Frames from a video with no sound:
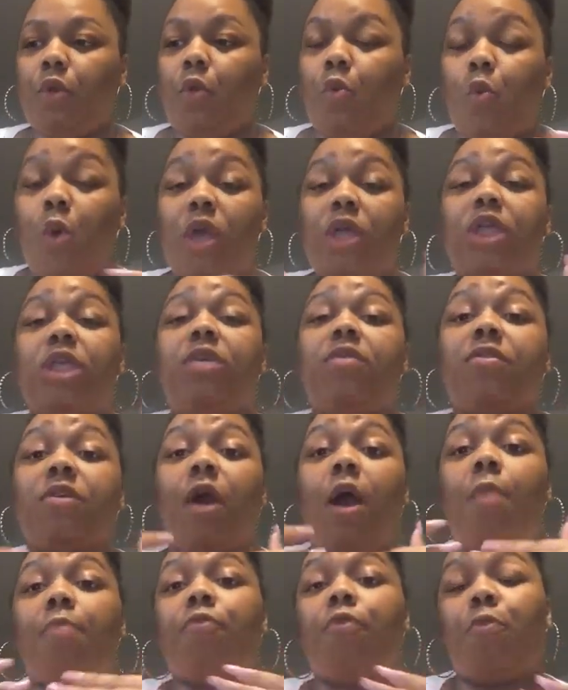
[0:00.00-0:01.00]
what she's
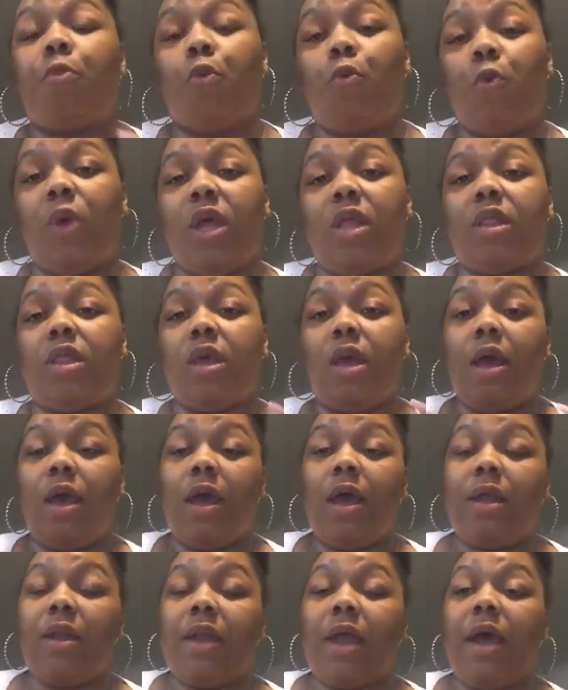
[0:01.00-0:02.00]
comfortable with.
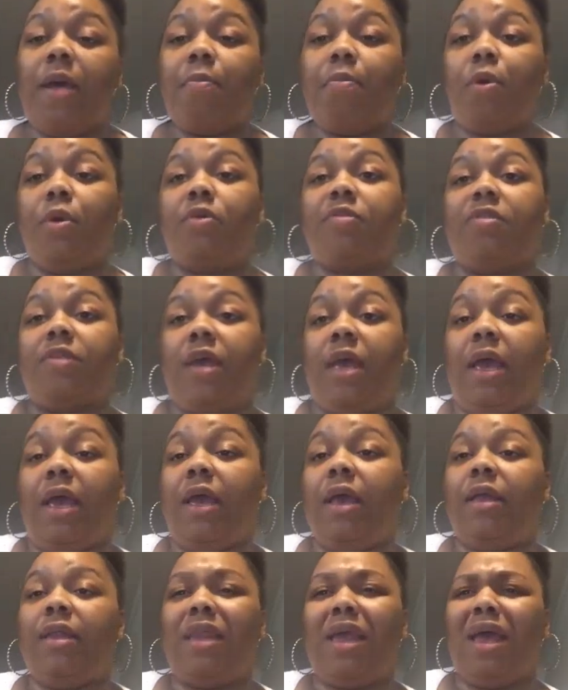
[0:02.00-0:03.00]
Not per
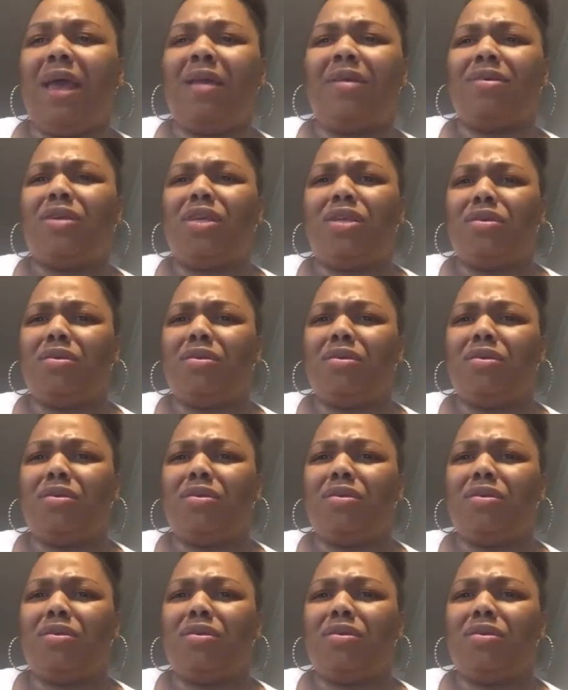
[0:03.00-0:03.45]
se like